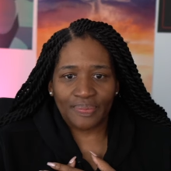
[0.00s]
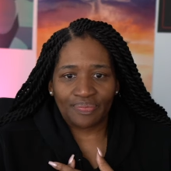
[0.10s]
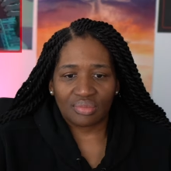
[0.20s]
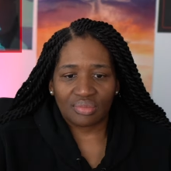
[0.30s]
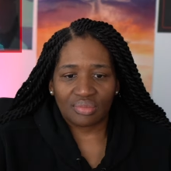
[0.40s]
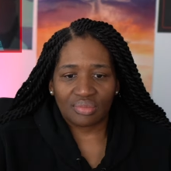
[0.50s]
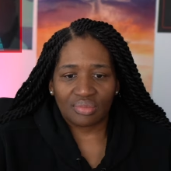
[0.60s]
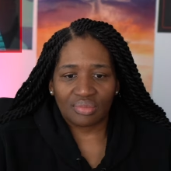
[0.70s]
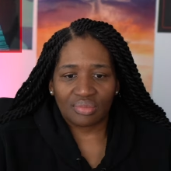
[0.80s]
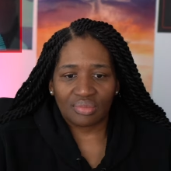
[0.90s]

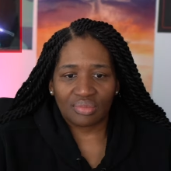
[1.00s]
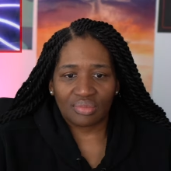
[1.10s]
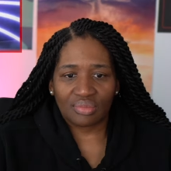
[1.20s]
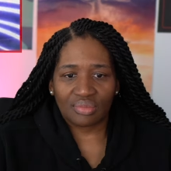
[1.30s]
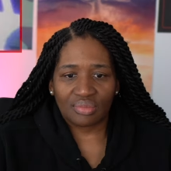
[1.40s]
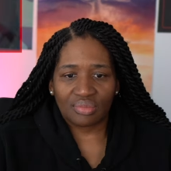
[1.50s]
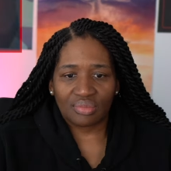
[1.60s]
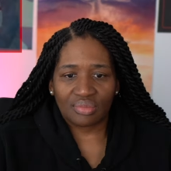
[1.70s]
Nobody speaks.